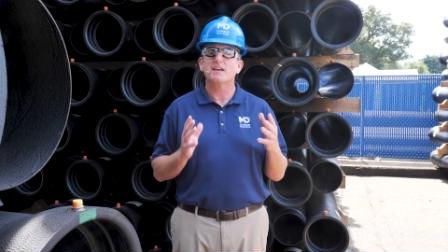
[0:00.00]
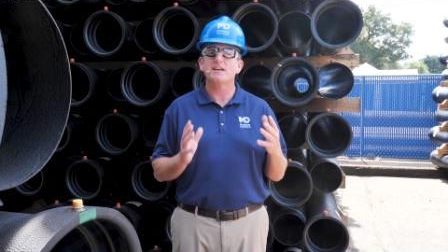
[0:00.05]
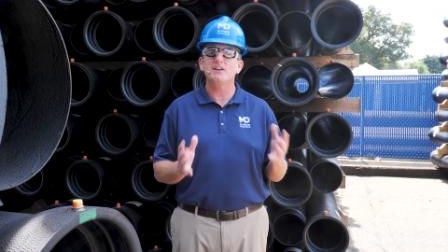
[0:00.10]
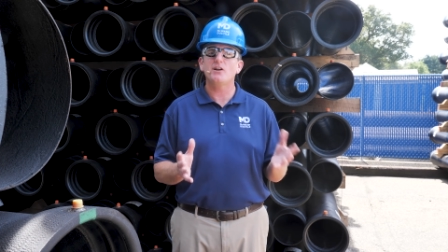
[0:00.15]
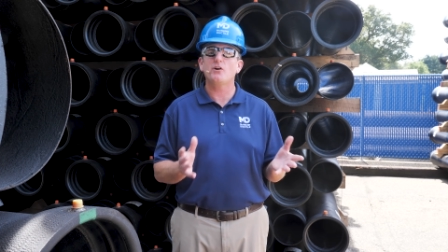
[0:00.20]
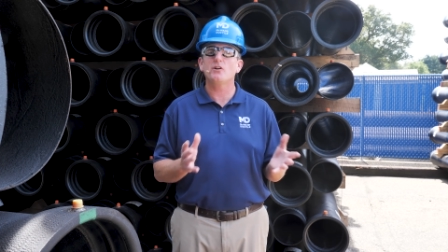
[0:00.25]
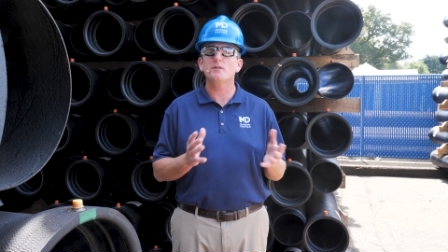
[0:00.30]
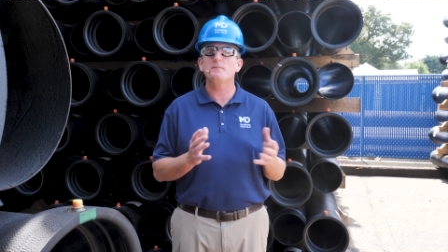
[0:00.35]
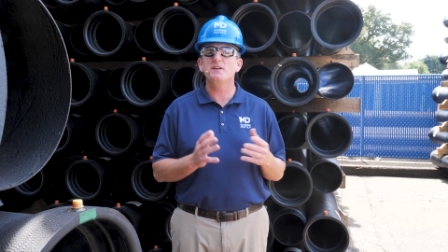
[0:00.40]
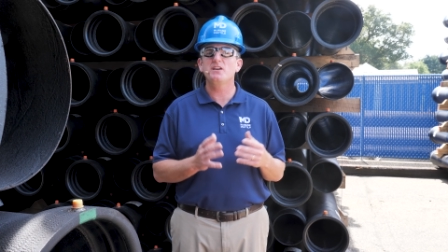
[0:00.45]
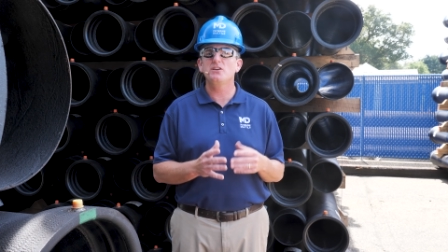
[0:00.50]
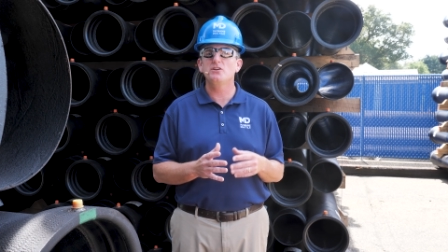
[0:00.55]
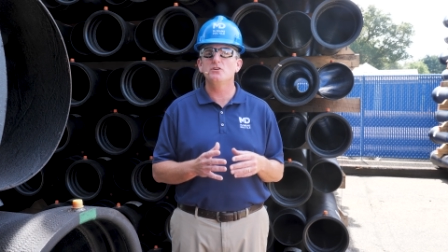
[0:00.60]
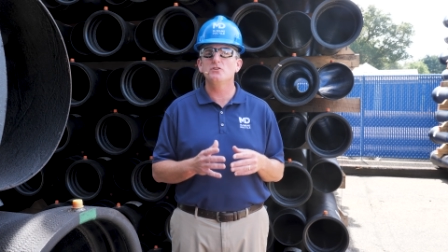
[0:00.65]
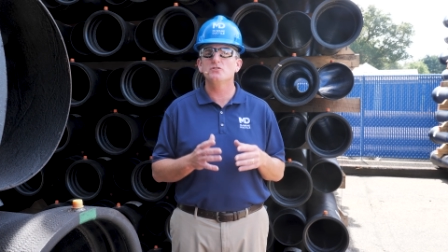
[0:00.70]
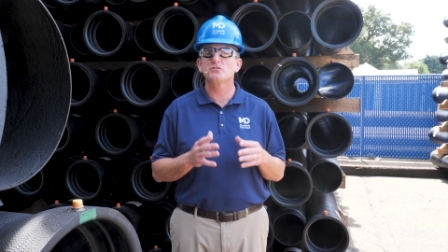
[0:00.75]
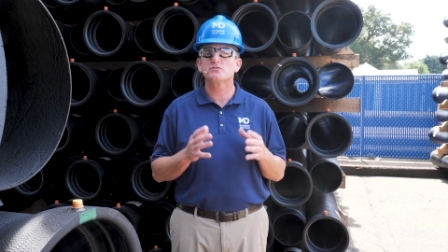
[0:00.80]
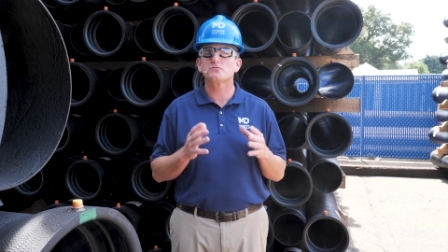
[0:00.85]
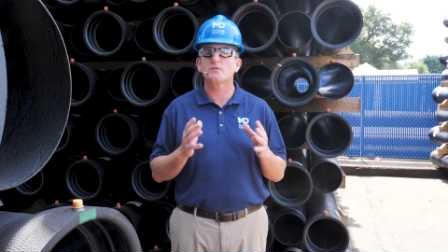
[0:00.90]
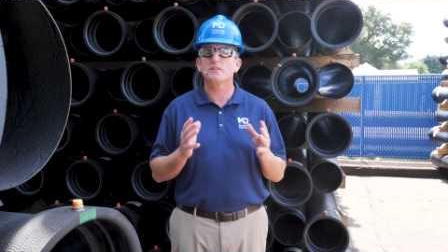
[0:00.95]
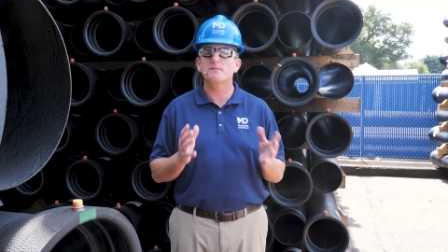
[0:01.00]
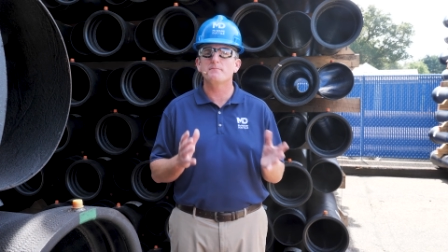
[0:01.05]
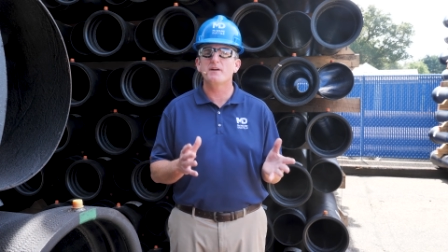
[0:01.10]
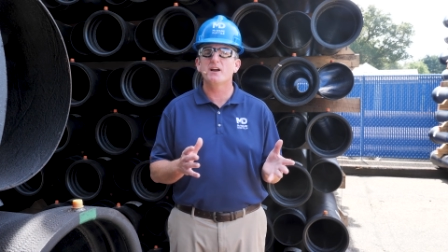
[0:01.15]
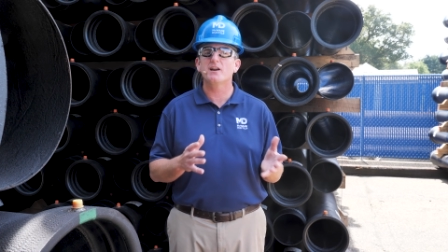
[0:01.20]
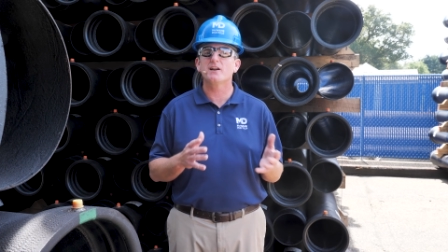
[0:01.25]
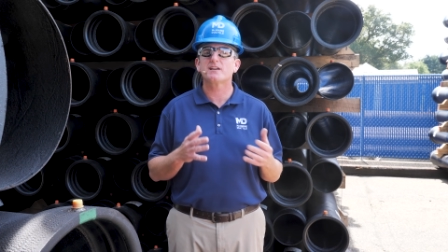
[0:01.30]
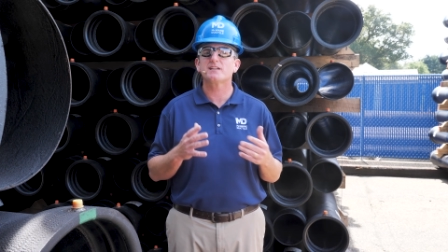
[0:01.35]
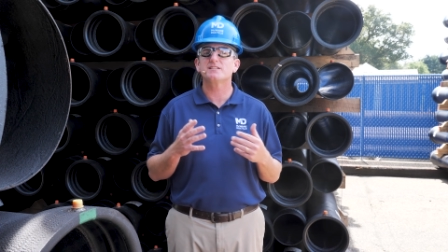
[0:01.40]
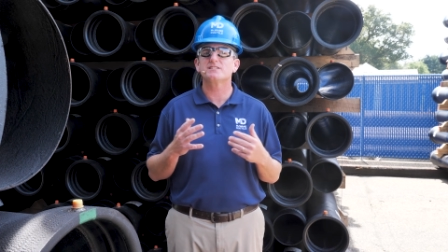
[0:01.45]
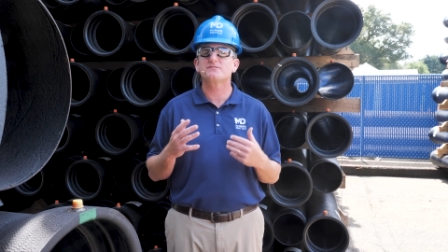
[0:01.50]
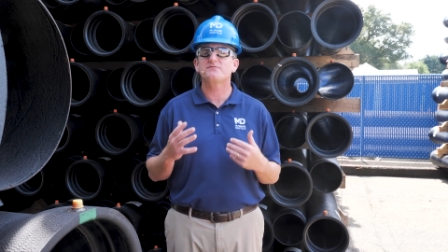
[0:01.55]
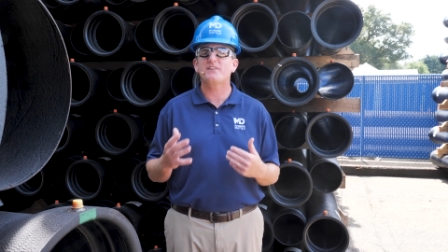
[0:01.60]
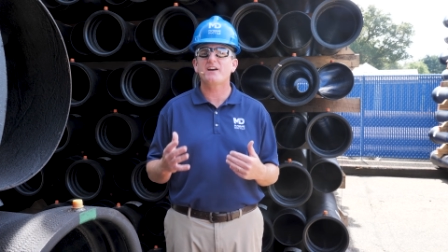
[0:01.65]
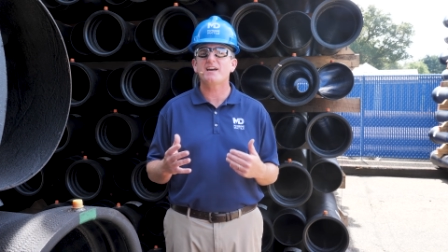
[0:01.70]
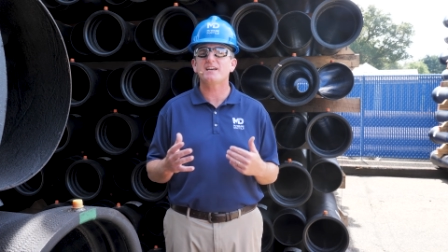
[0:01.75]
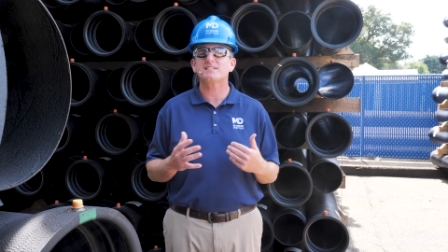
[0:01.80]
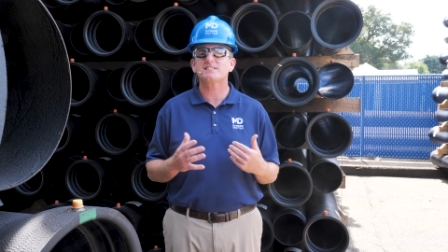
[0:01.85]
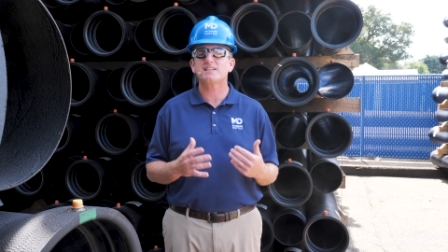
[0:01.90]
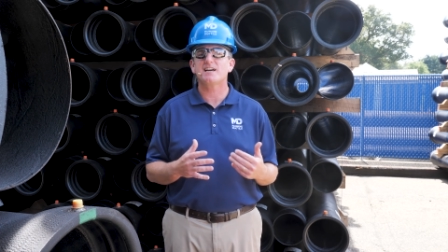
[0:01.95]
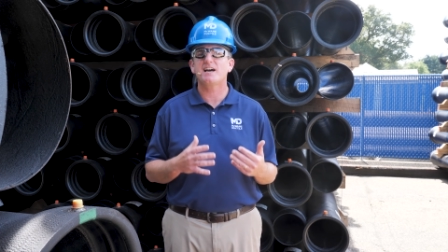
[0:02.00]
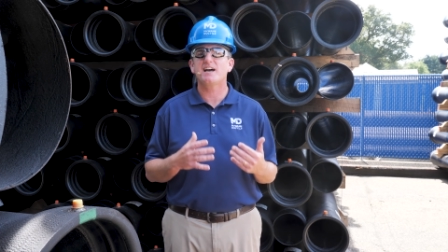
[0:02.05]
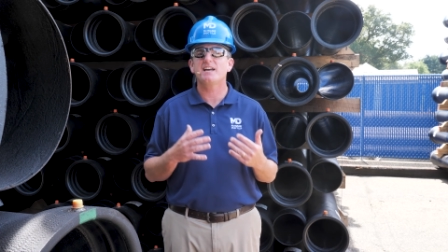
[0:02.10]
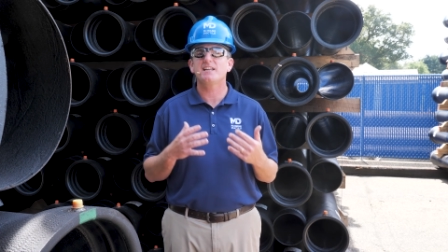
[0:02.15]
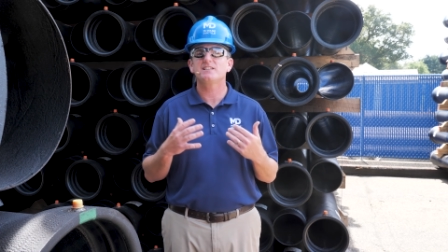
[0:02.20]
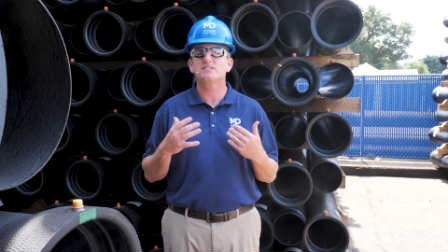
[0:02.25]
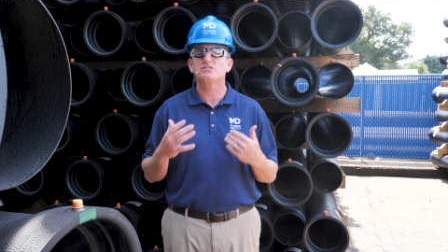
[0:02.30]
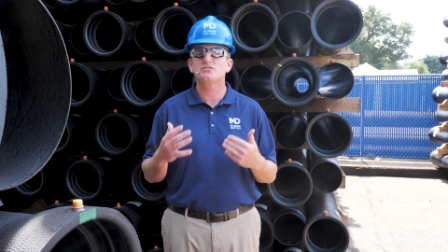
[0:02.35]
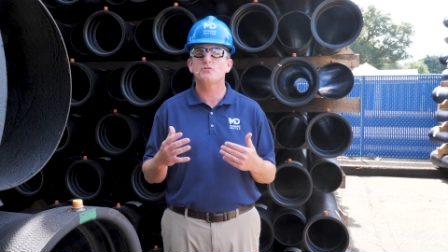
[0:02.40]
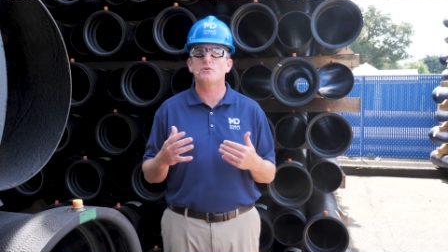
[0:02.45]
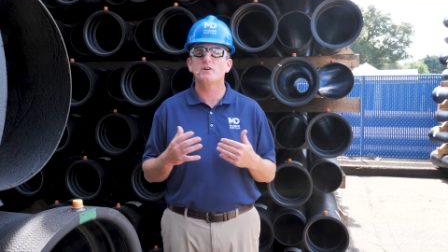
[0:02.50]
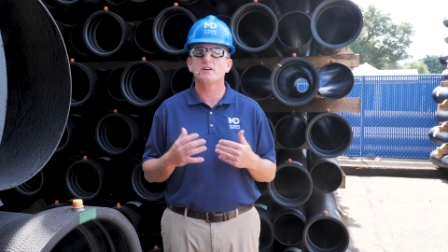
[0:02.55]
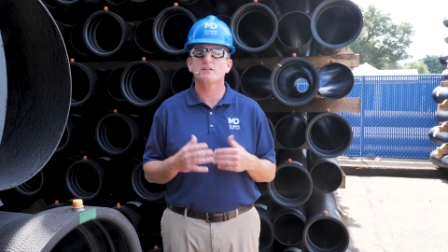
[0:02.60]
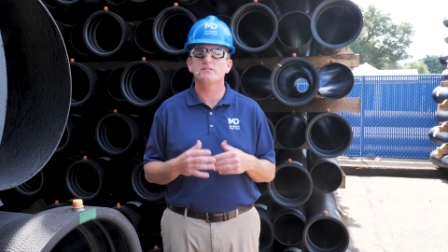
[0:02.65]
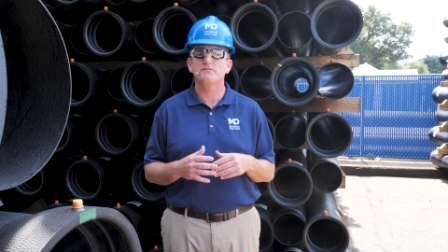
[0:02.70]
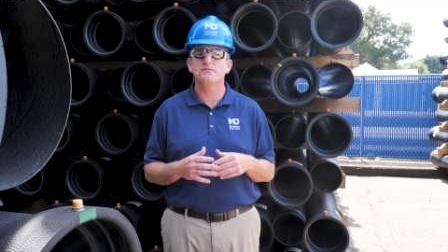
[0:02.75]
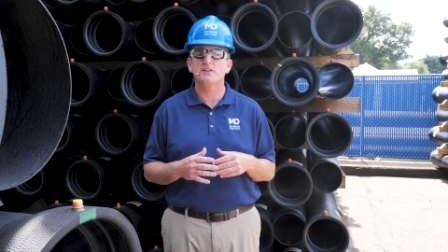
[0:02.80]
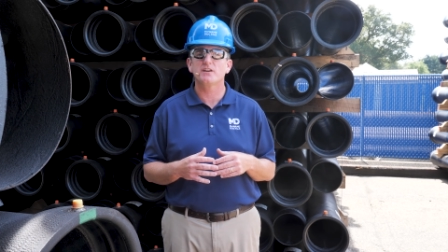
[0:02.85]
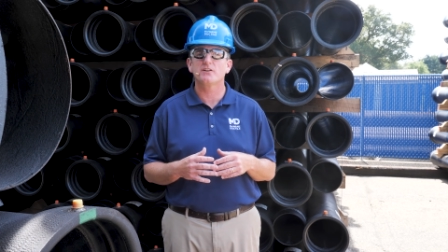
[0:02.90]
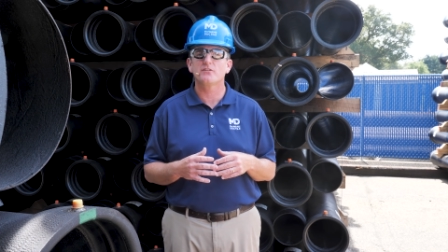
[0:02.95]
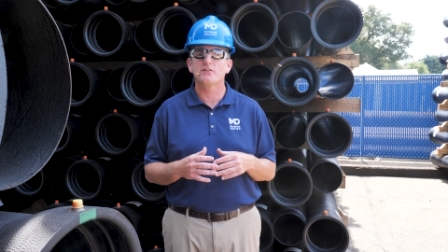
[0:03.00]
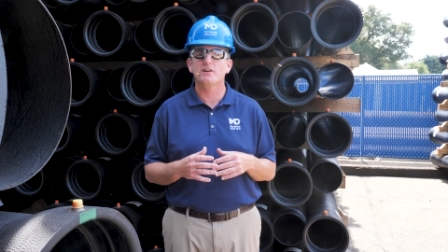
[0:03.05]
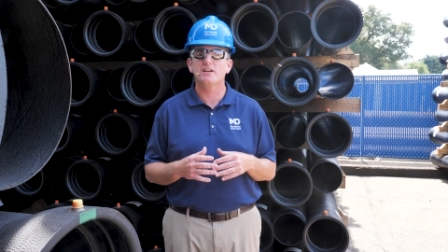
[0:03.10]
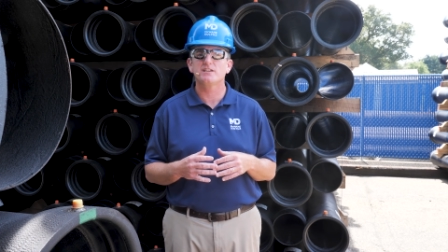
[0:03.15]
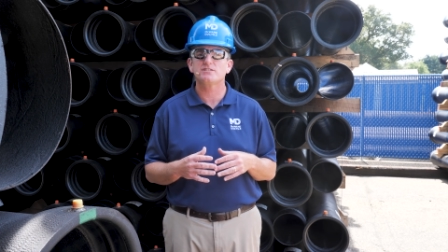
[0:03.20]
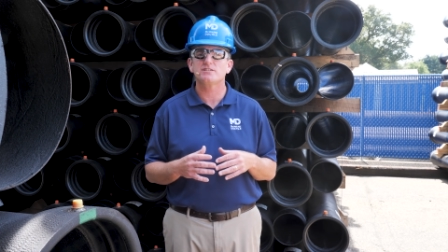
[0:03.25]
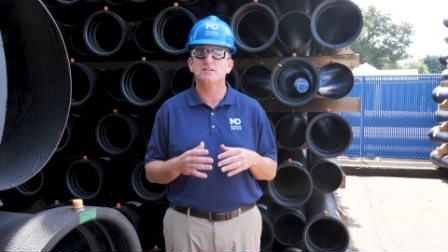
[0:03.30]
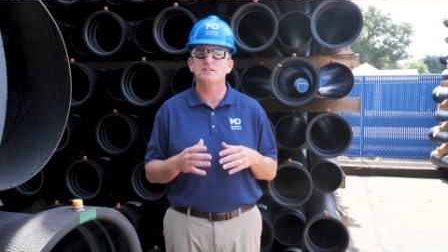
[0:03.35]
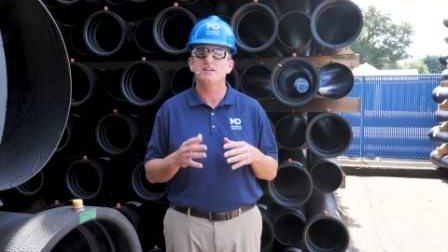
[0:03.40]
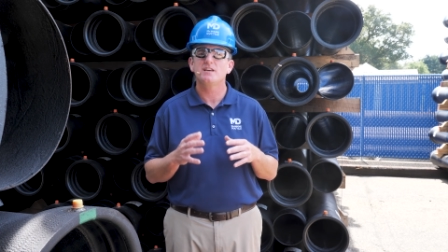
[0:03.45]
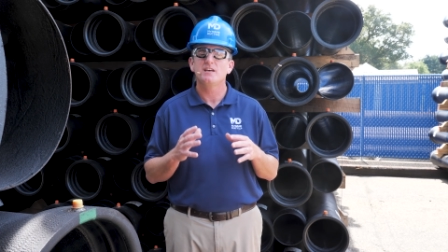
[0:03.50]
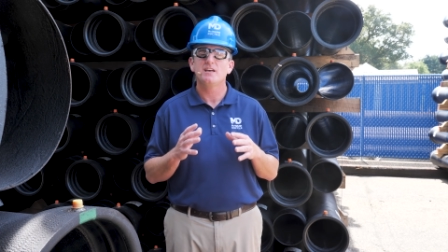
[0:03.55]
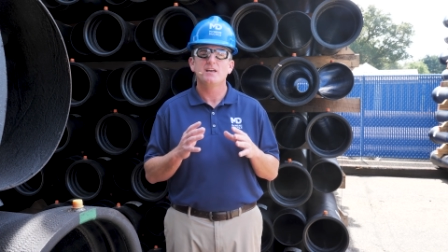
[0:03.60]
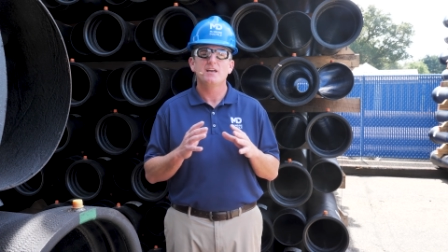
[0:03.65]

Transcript: can only be used with American's Fastite joint configuration